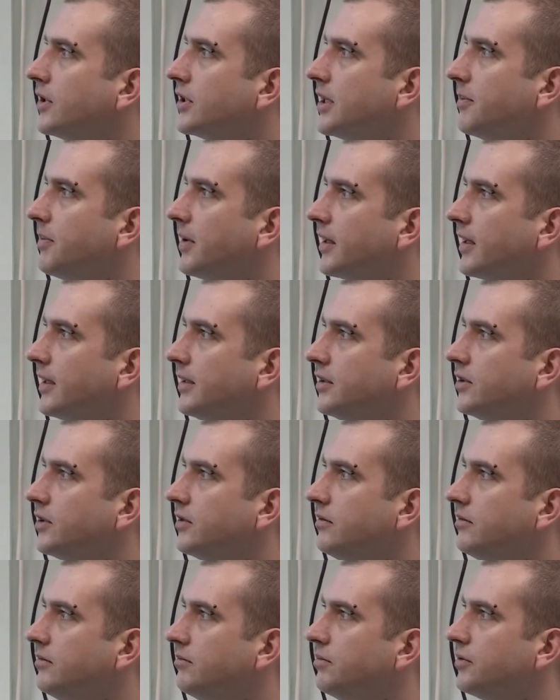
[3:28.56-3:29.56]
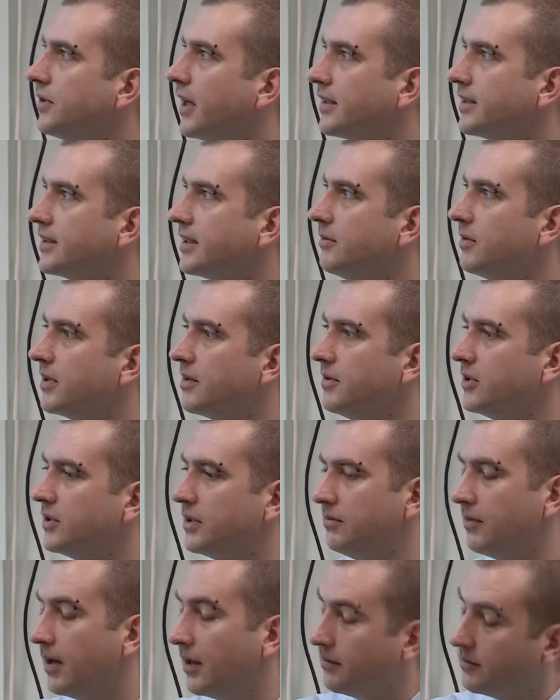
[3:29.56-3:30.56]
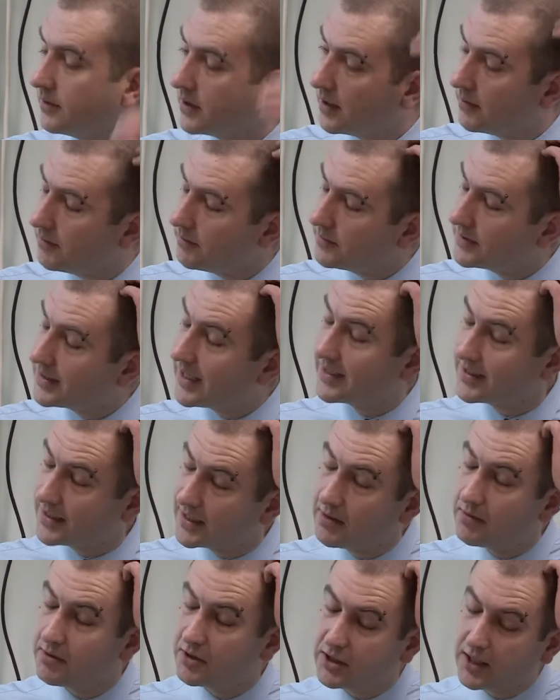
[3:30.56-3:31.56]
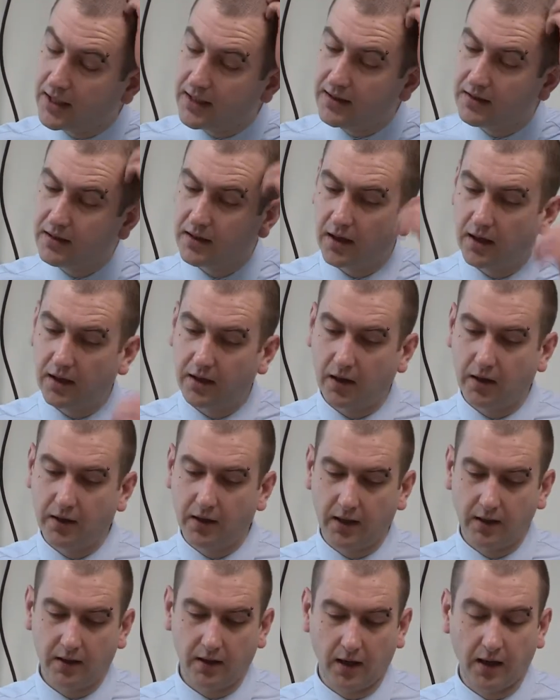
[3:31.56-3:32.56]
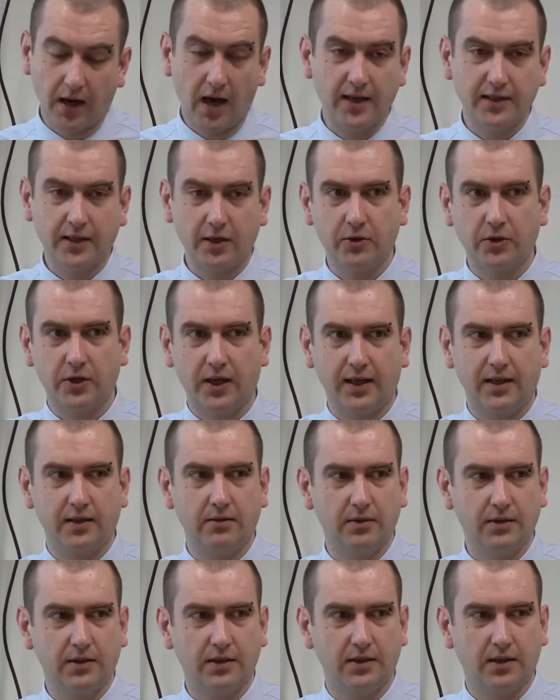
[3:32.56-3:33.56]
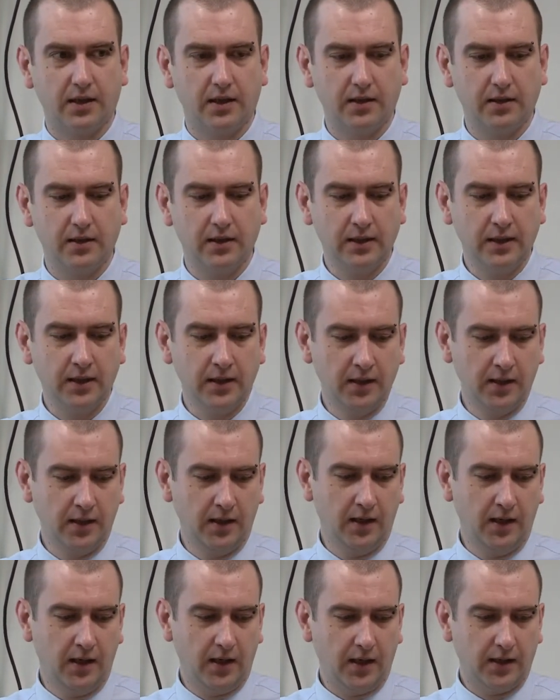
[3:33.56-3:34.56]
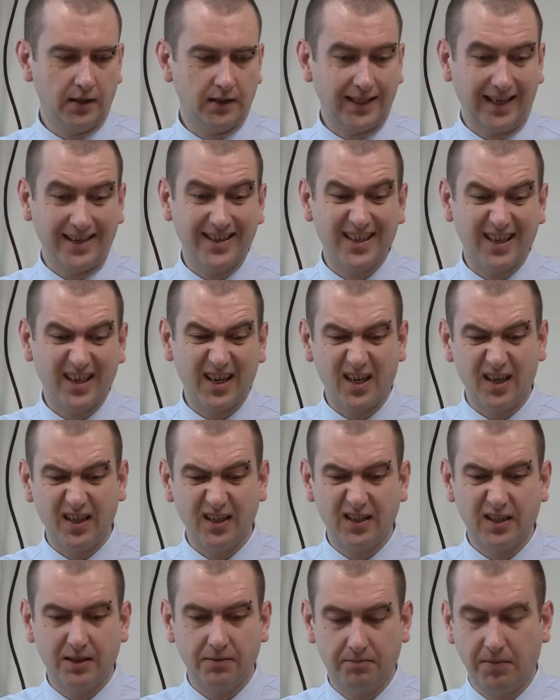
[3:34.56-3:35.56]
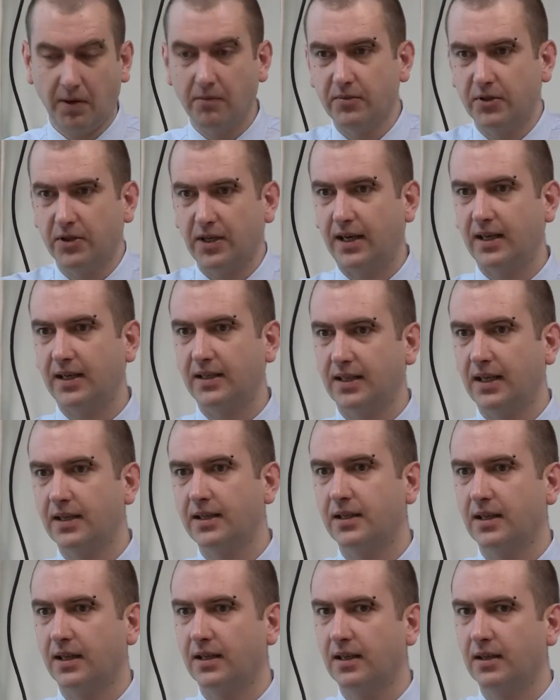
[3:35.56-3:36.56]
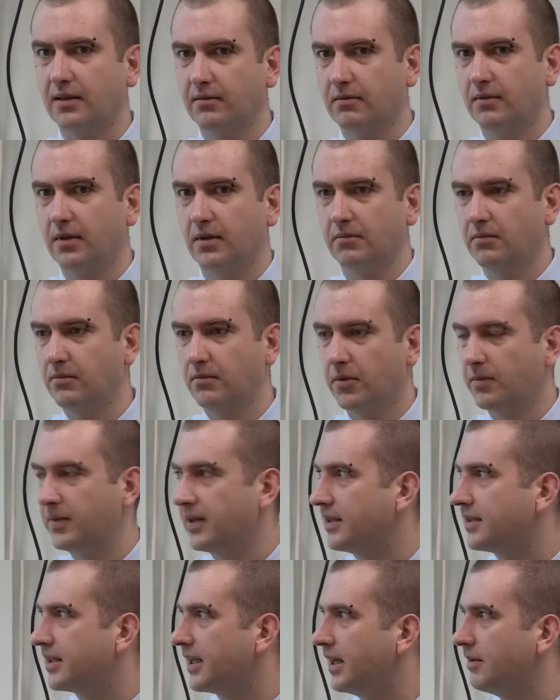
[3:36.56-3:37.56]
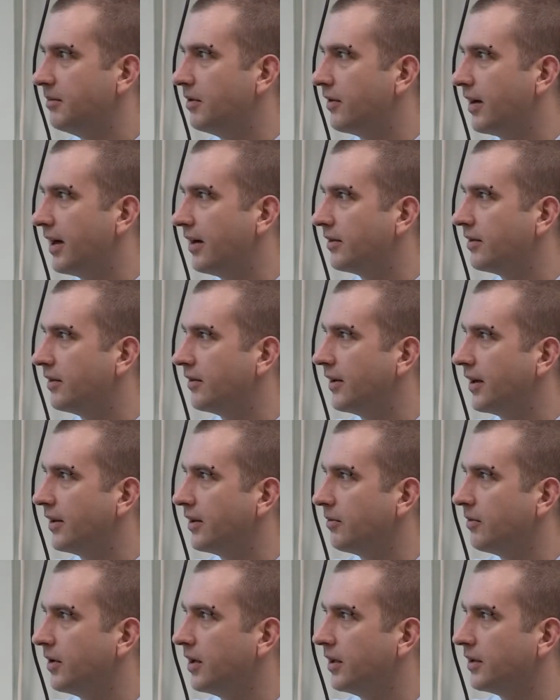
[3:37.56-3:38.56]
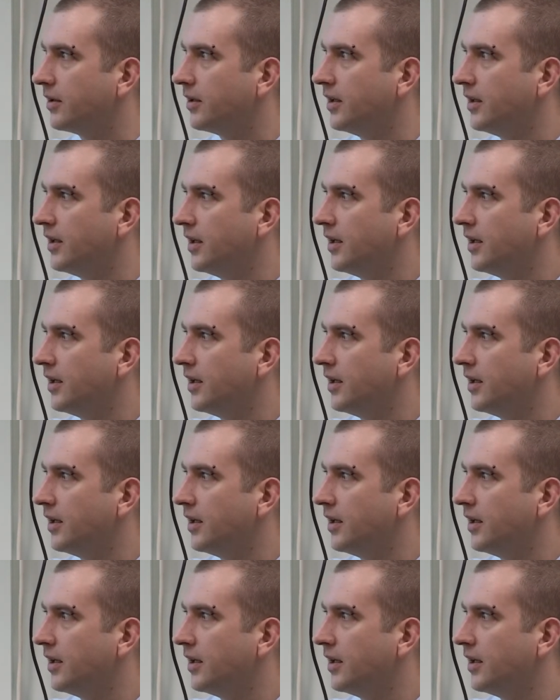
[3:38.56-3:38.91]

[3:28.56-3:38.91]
Typically practicing with a machine, testing a machine on an ISO track, which is a standardised bump track essentially that will be the same around the world,